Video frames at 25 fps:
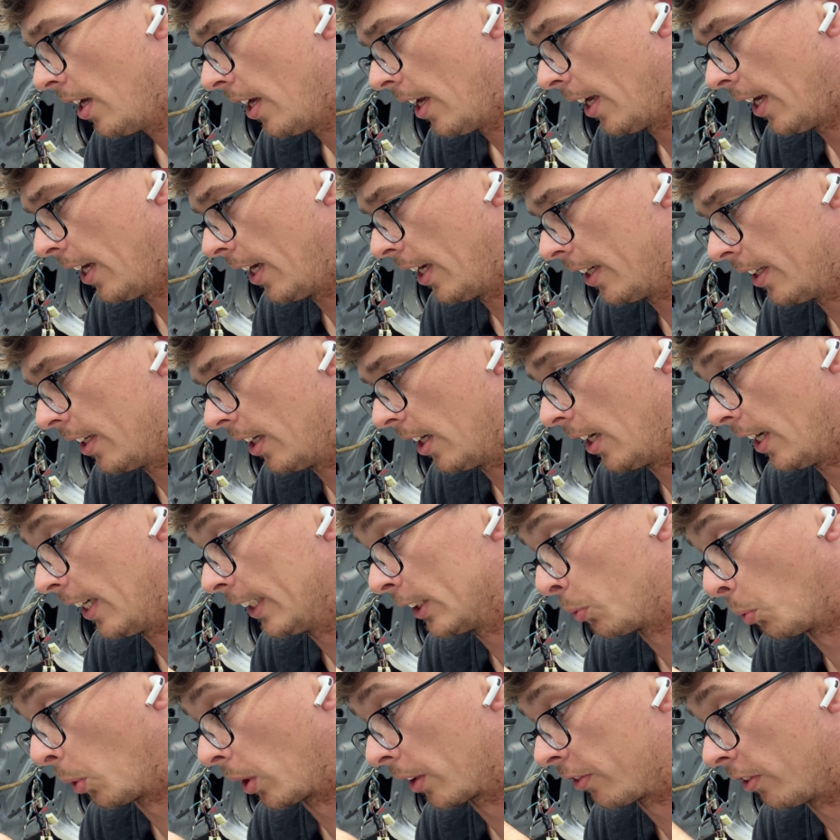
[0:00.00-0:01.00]
and
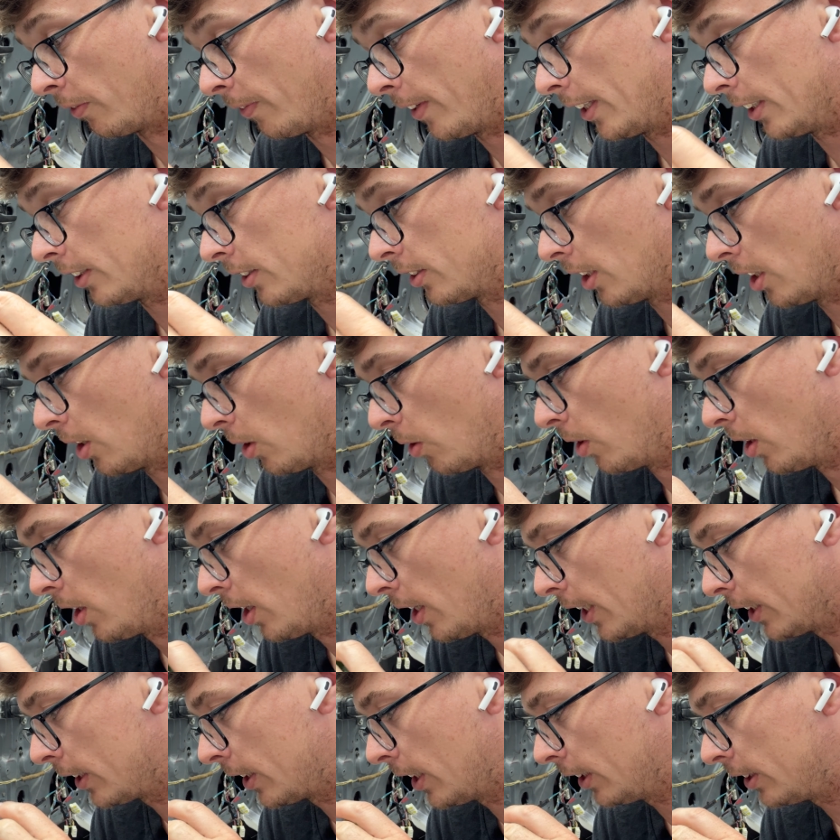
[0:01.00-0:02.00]
it's worked for me. So
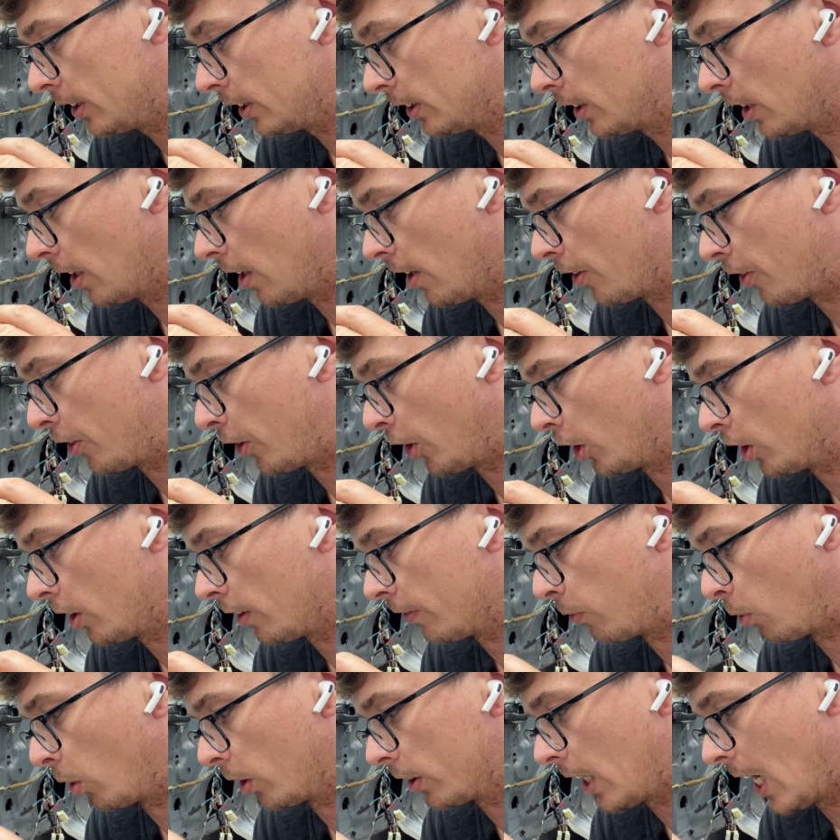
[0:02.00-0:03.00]
this is a
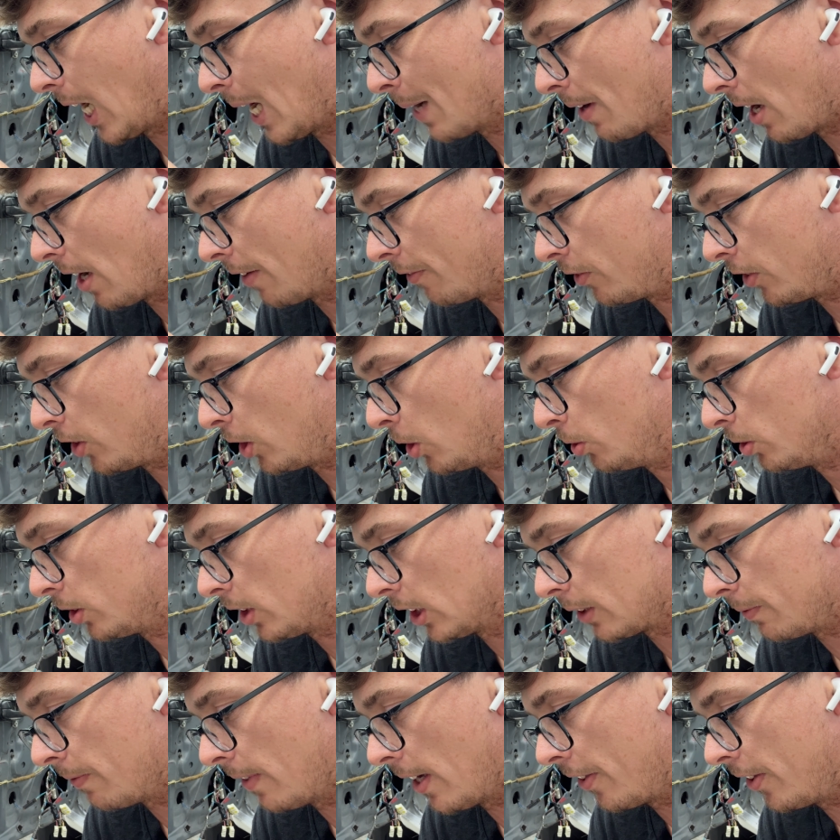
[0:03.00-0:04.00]
3rd or 4th time I've used
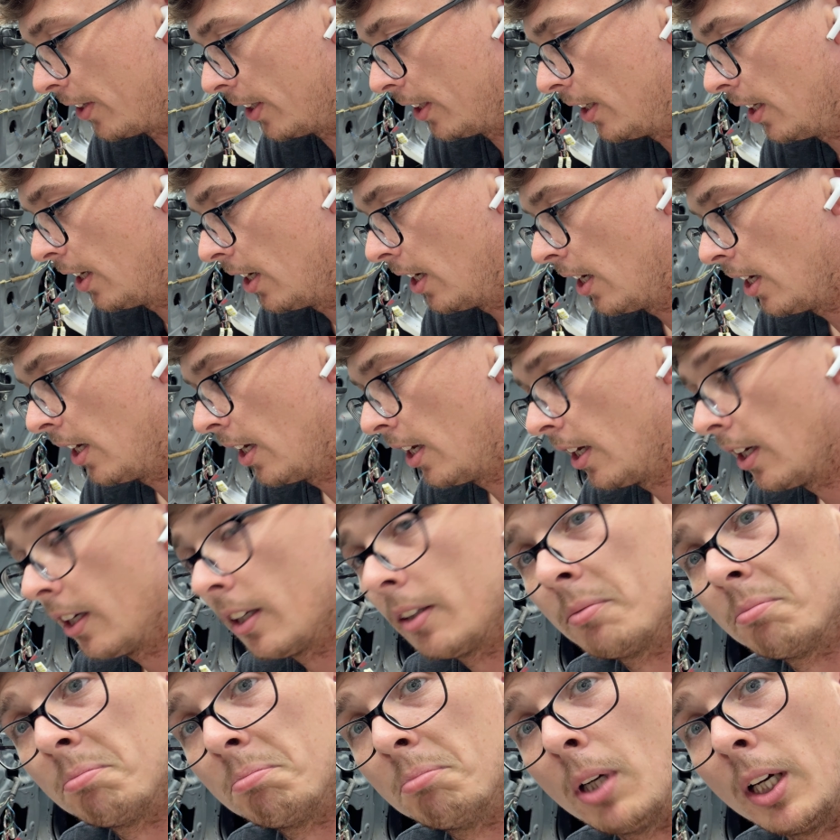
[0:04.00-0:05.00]
this method,
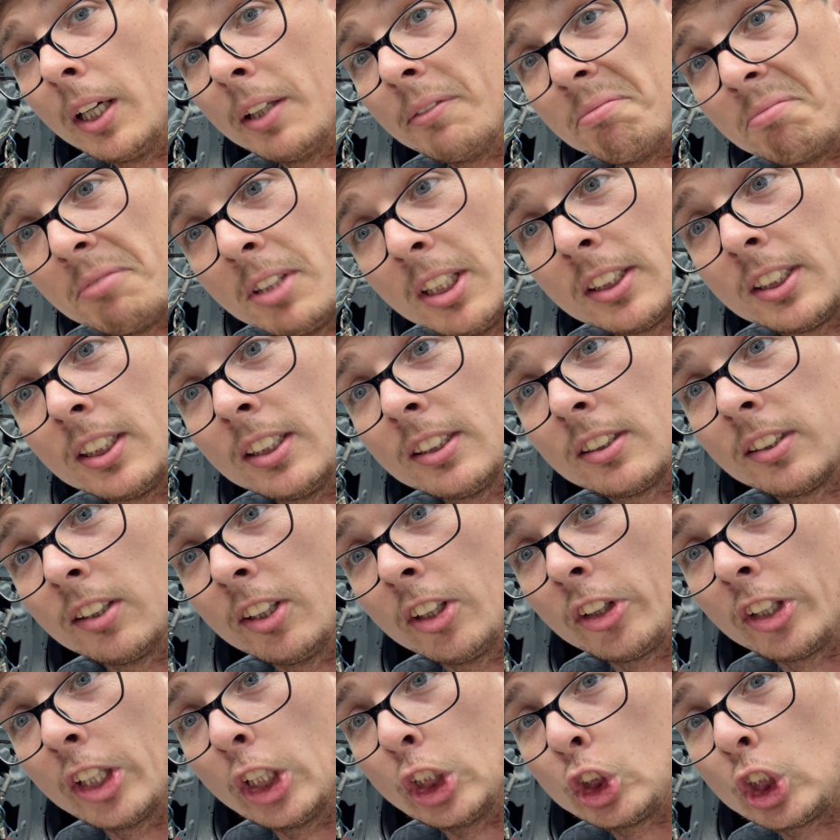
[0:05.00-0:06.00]
but this is
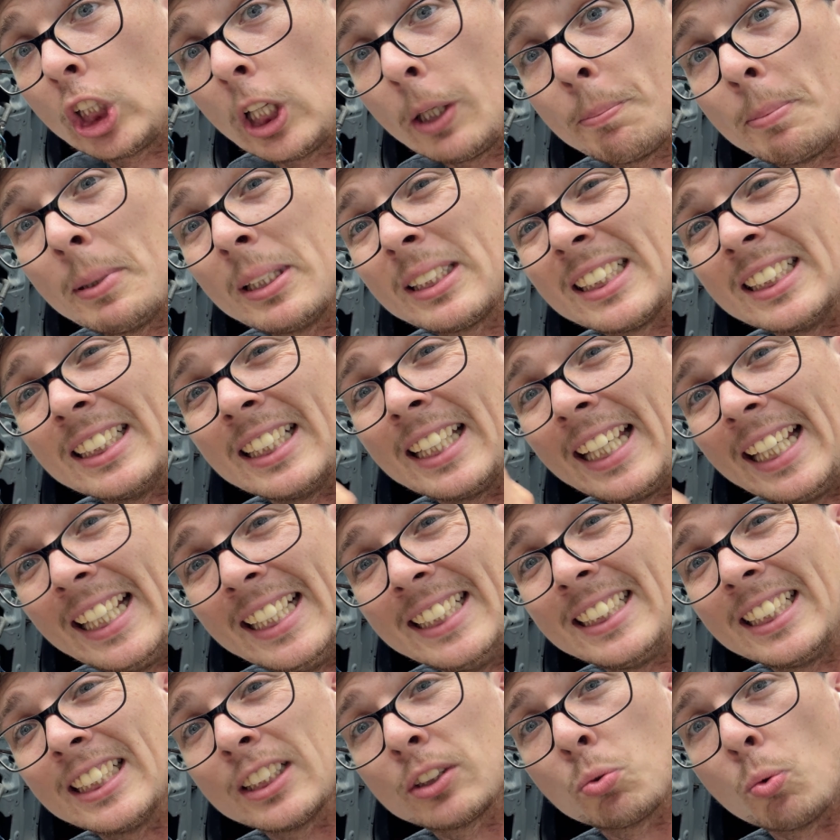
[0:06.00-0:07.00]
literally the cheapest and
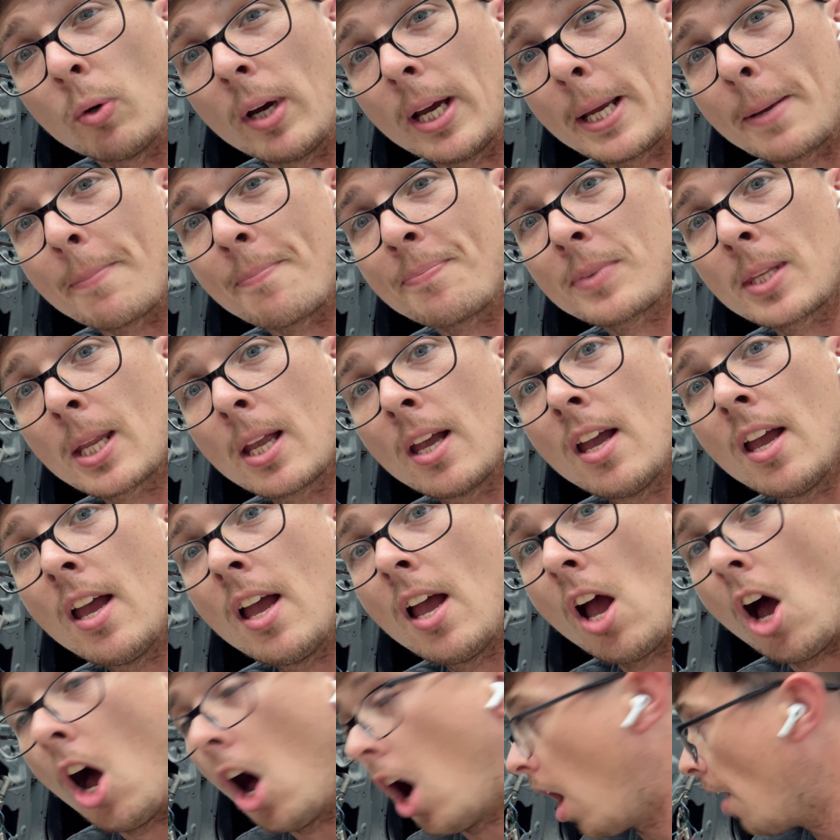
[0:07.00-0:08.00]
easiest way.
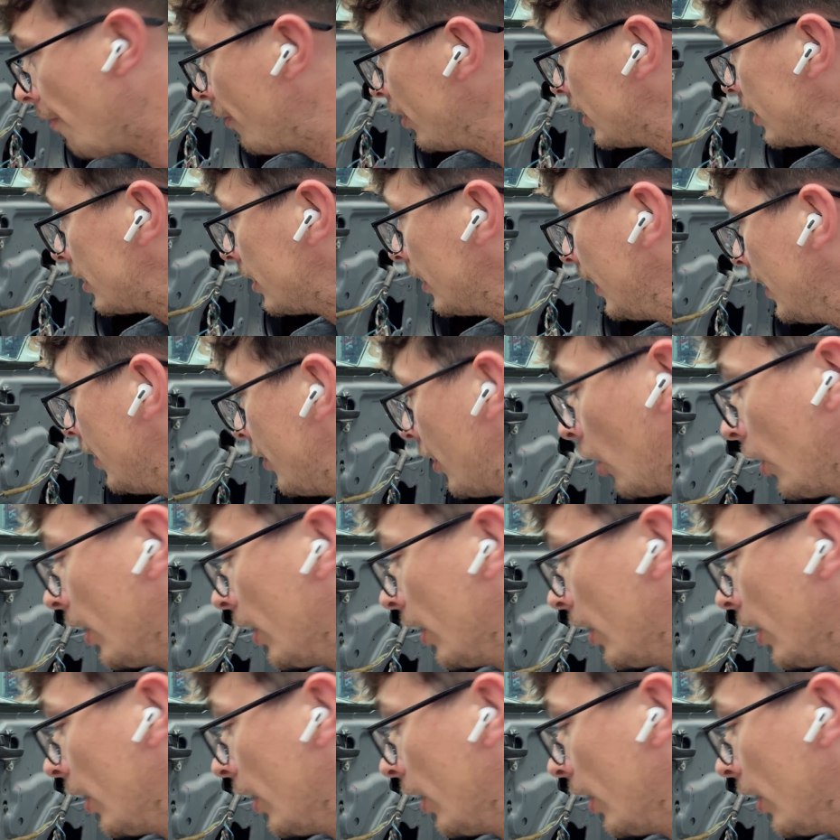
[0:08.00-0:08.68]
Obviously, there